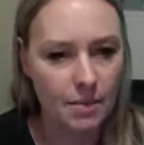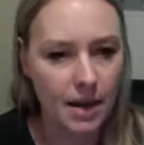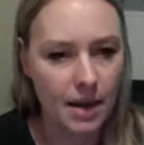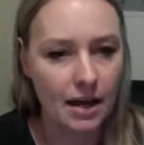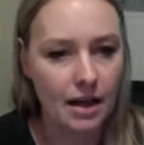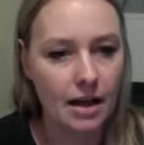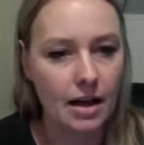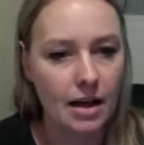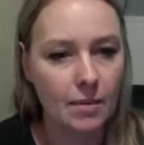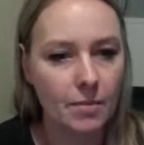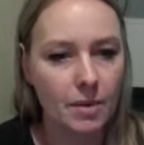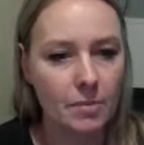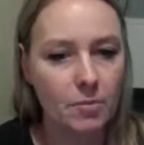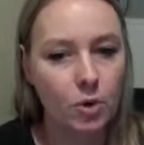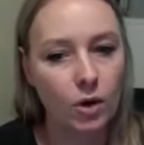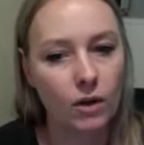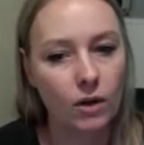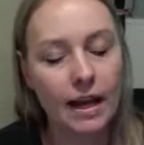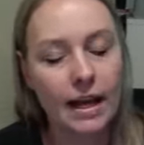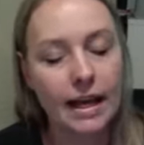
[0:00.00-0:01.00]
makeup and
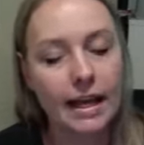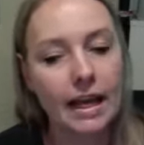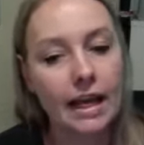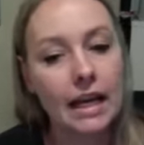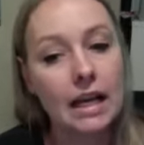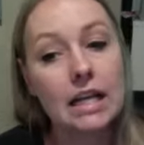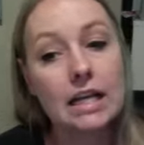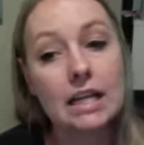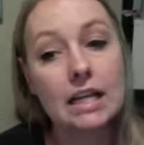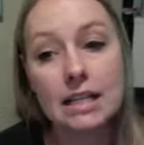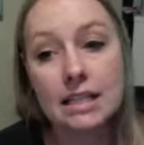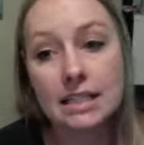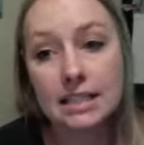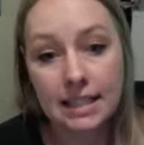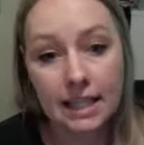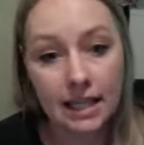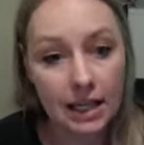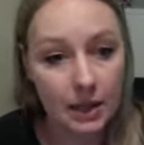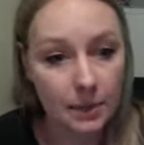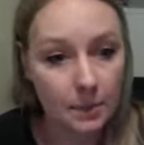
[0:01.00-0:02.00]
more like
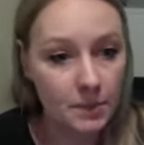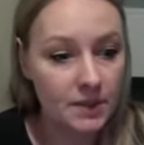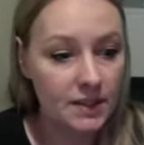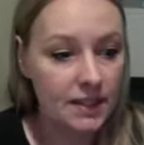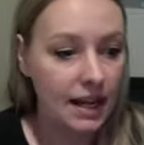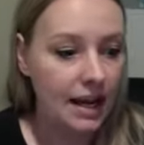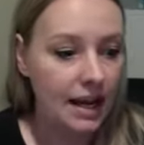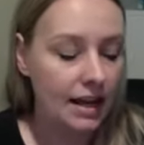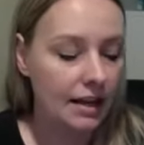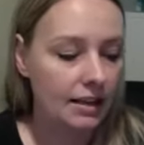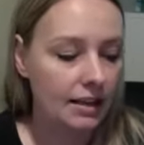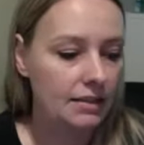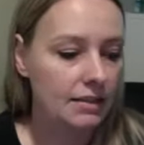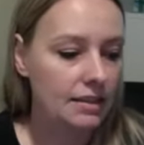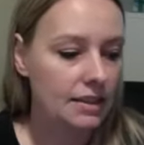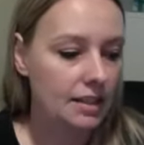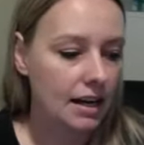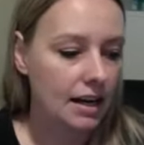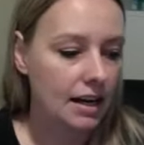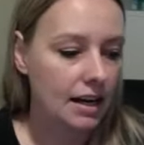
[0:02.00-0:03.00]
tips and
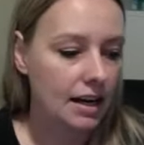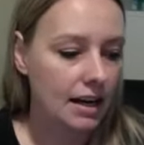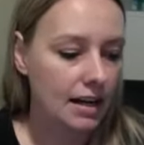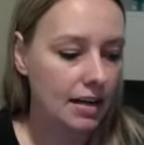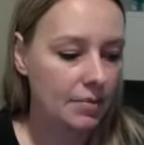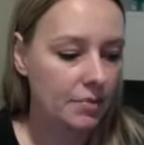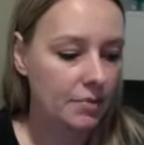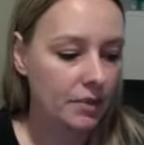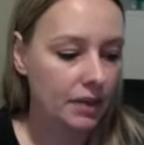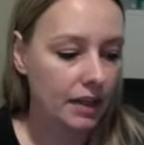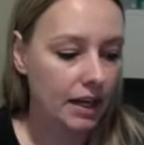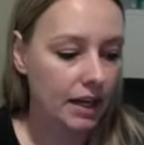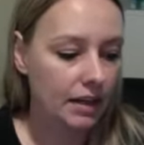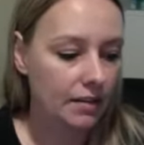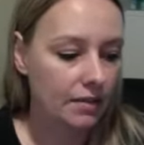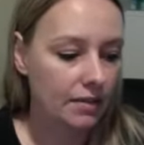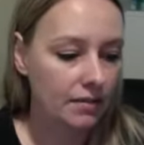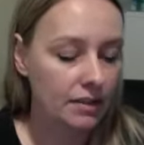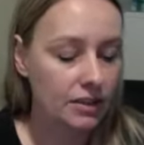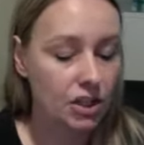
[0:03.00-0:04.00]
like
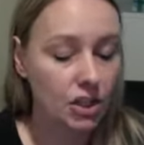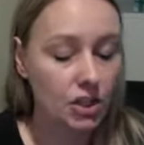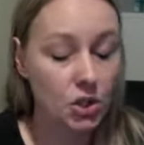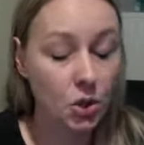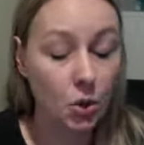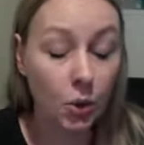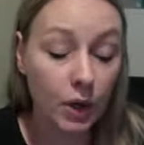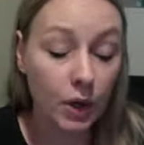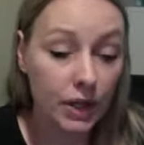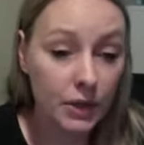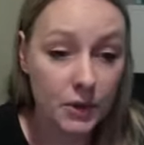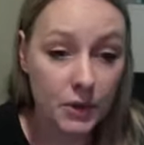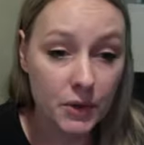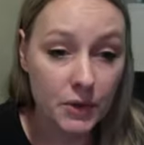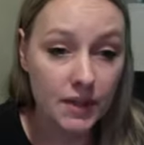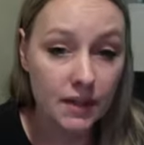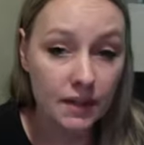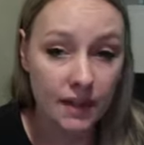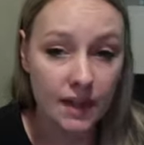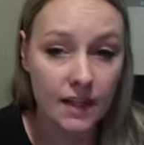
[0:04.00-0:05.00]

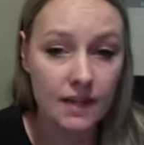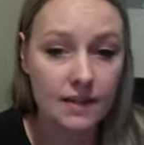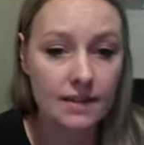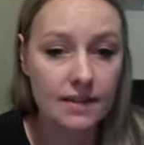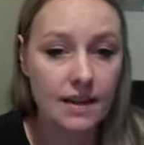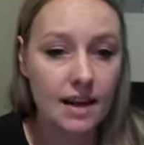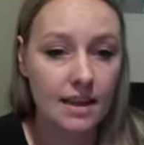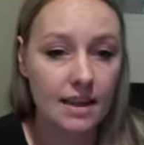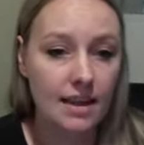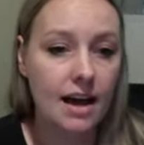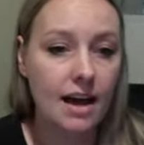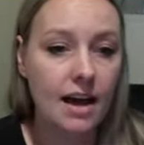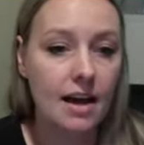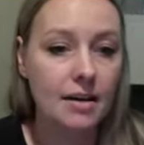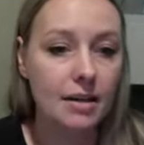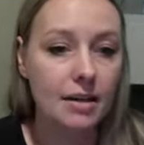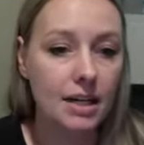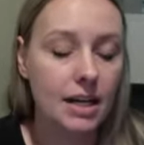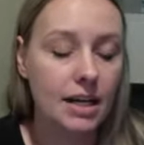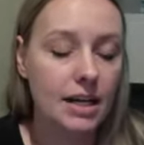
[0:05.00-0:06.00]
tutorials and things like
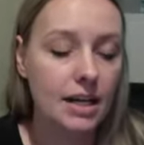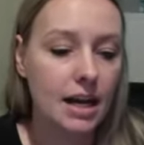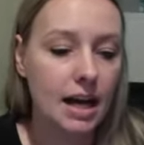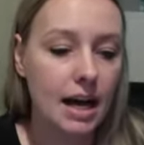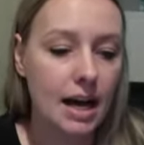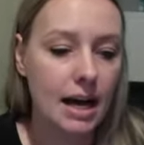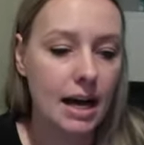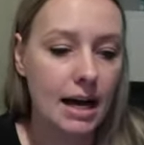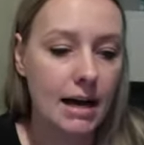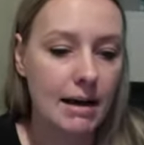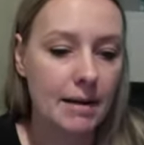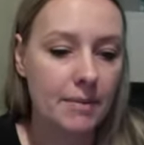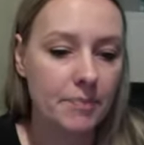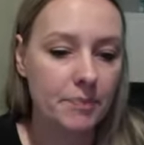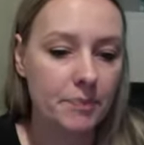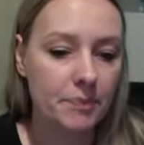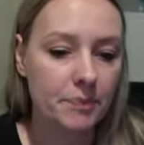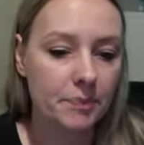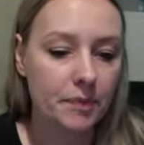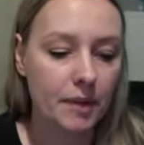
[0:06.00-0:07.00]
that.
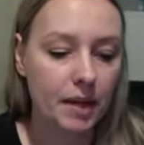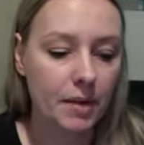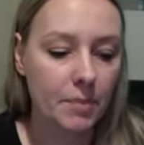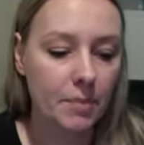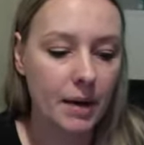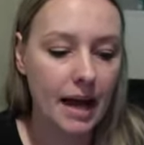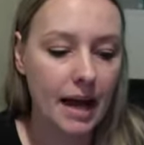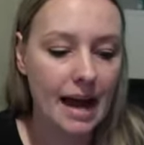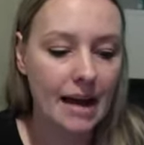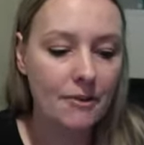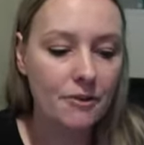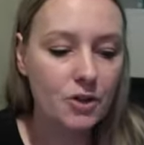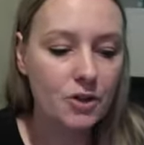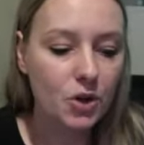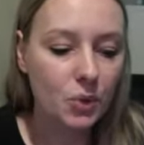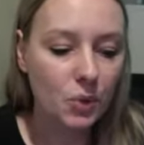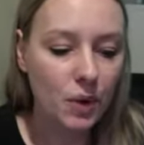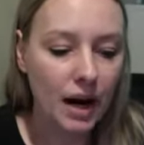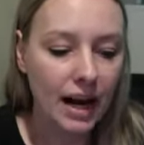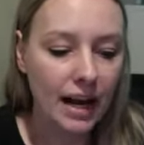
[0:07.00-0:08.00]
But after
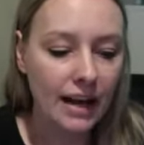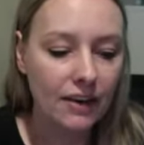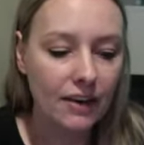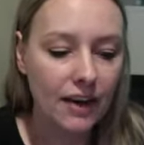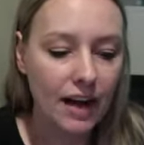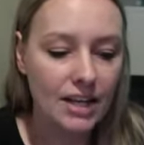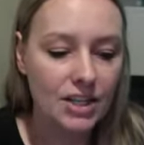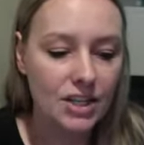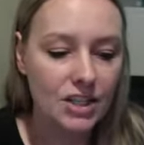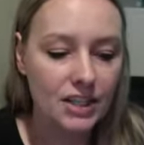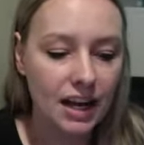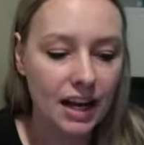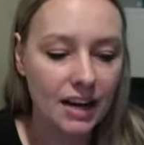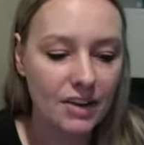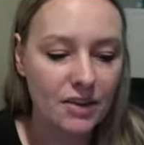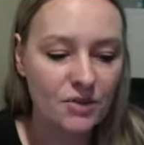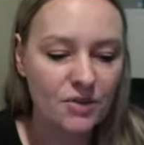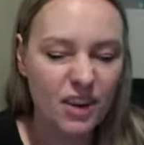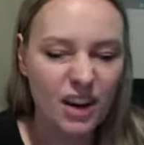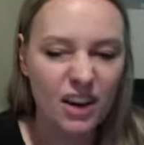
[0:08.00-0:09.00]
a while, I just kind
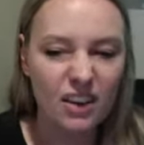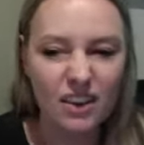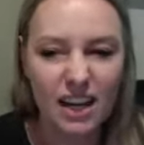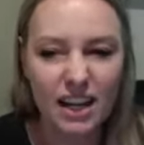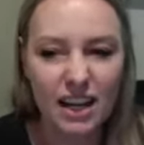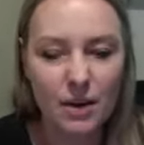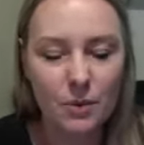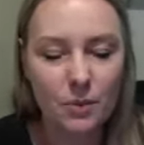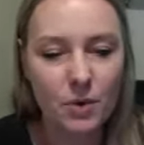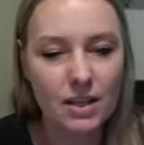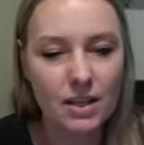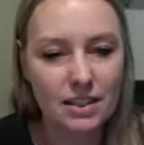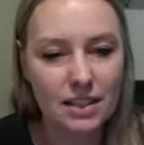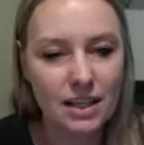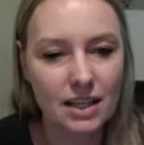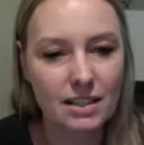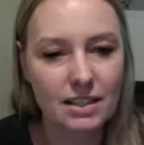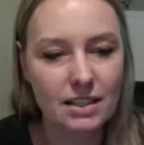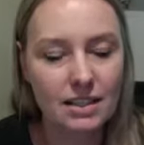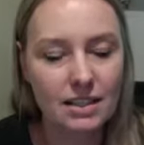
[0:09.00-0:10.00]
of felt like it
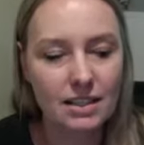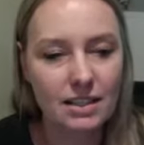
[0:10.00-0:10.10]
wasn't